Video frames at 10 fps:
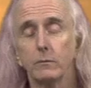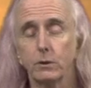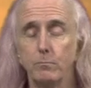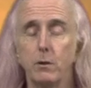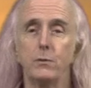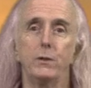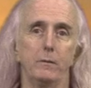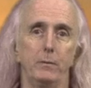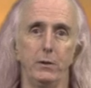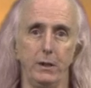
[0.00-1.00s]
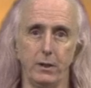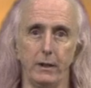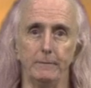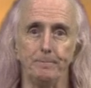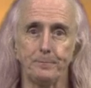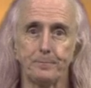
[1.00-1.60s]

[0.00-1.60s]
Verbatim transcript: some considerable detail.